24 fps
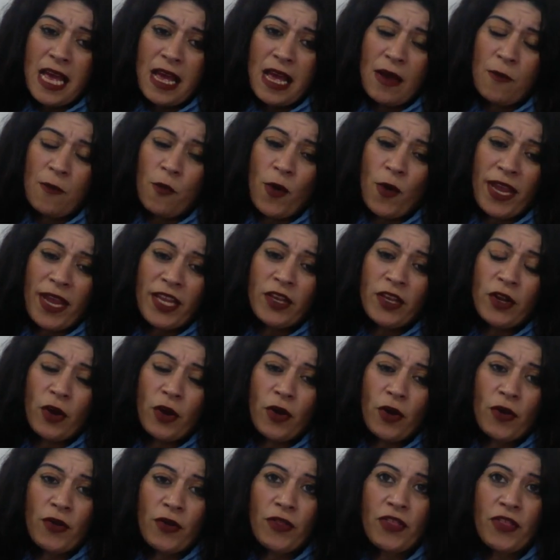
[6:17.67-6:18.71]
we know
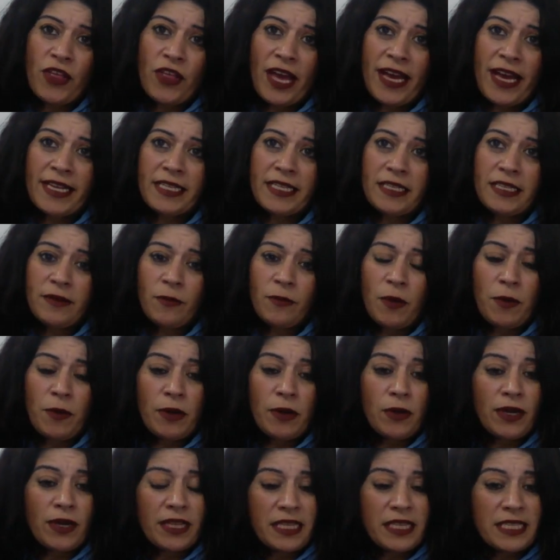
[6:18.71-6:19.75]
that when we
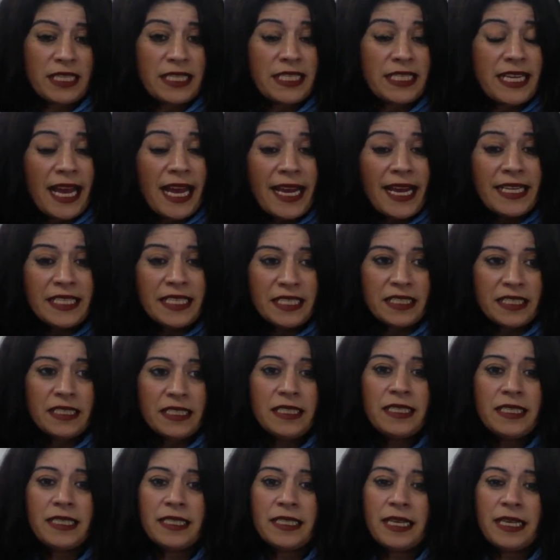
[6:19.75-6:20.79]
look at the
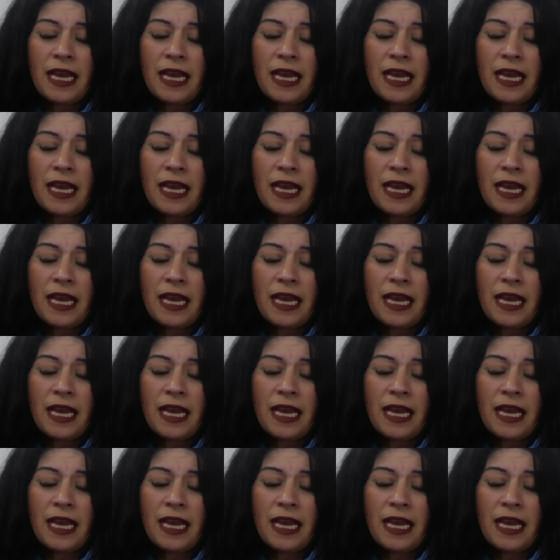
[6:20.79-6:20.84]
standards,